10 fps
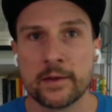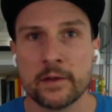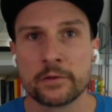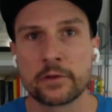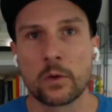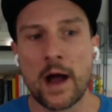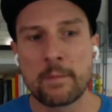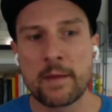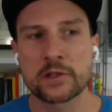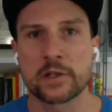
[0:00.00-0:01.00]
So
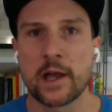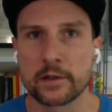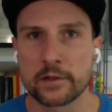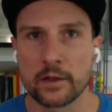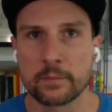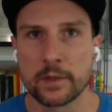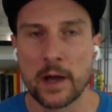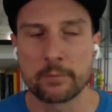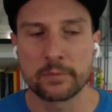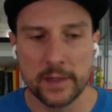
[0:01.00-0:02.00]
I'm actually kind of telling people,
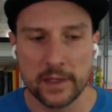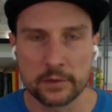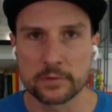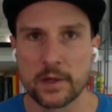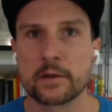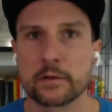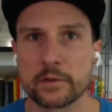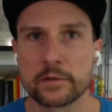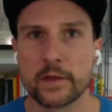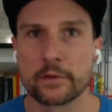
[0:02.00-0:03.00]
I'm speaking to runners
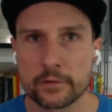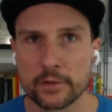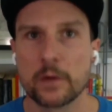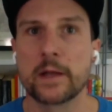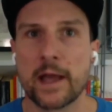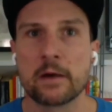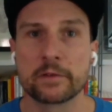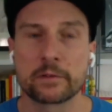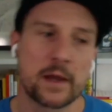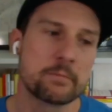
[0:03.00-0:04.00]
and saying, slow down,
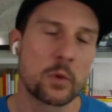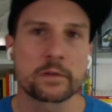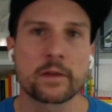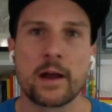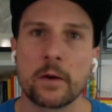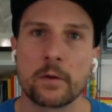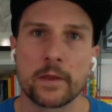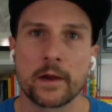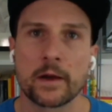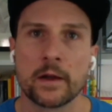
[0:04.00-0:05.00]
spend more time out
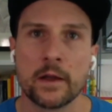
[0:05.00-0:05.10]
there.